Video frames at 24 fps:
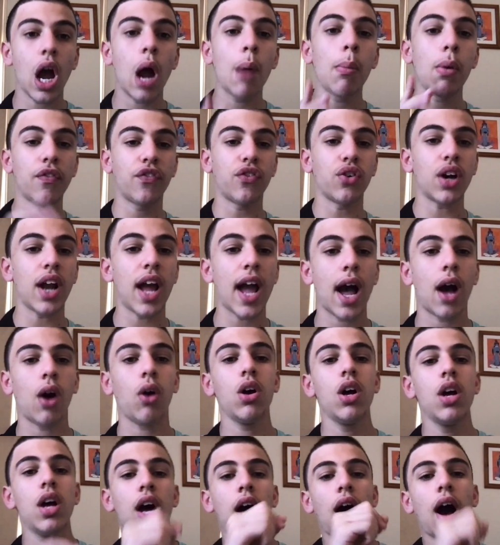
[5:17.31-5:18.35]
But for now,
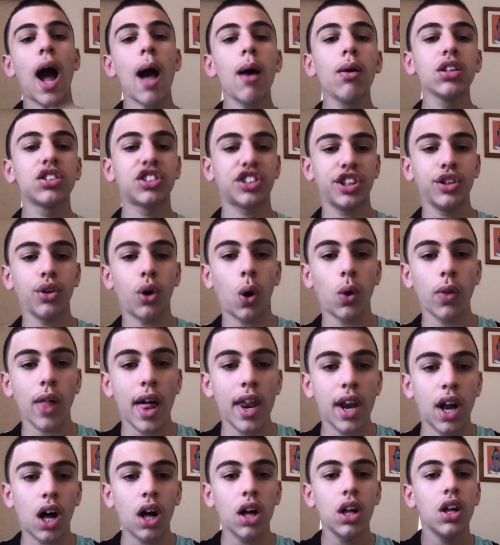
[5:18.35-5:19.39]
I will see you all
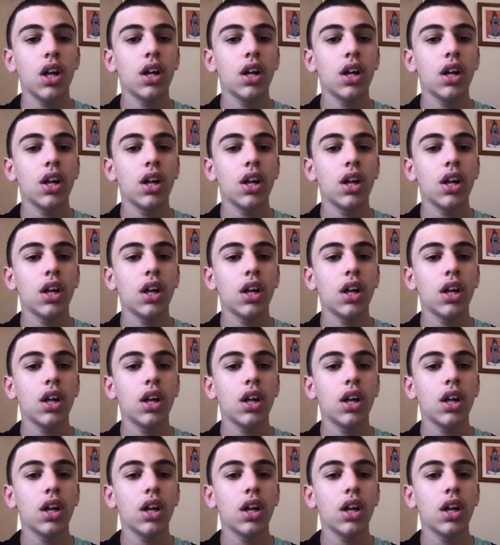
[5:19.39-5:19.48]
later.